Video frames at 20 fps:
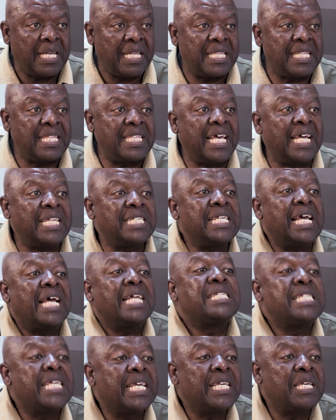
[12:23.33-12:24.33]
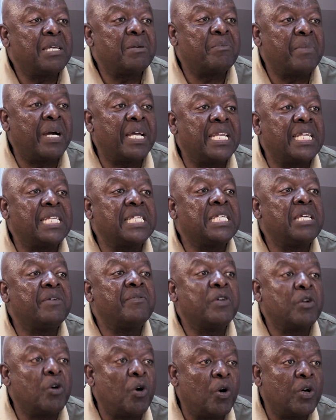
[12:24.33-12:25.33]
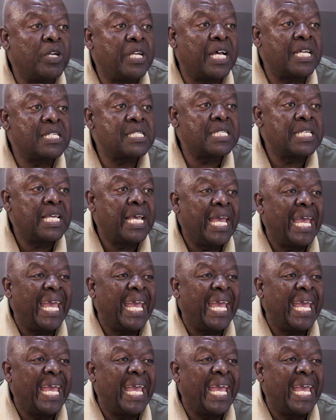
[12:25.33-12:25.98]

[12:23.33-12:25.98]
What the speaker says: that are taking money and giving orders.